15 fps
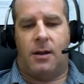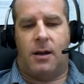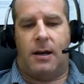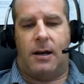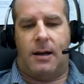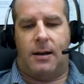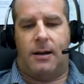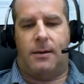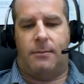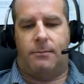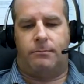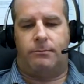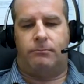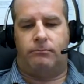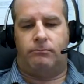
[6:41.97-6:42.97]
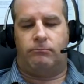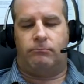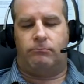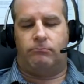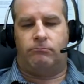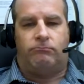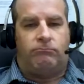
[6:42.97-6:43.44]
The
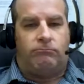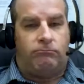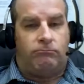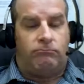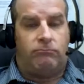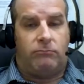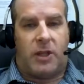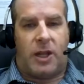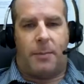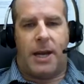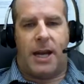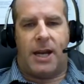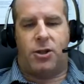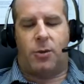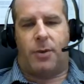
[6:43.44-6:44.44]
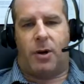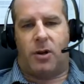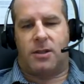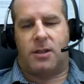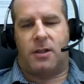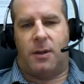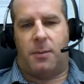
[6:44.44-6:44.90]
major
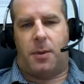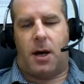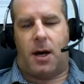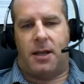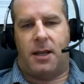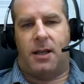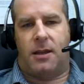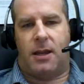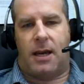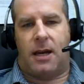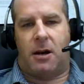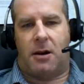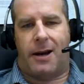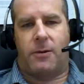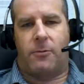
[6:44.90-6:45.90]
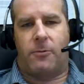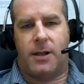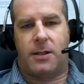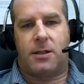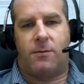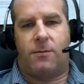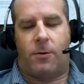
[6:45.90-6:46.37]
parts of the body that are at
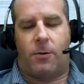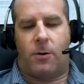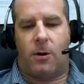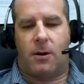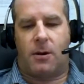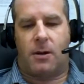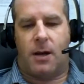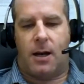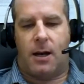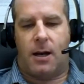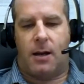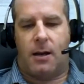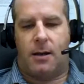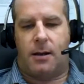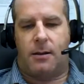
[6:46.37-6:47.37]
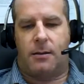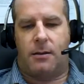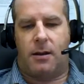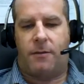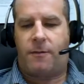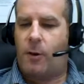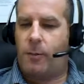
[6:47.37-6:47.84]
risk for
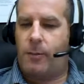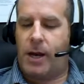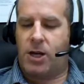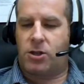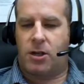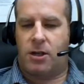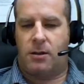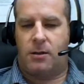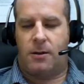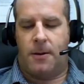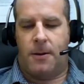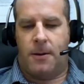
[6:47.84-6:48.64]
the formation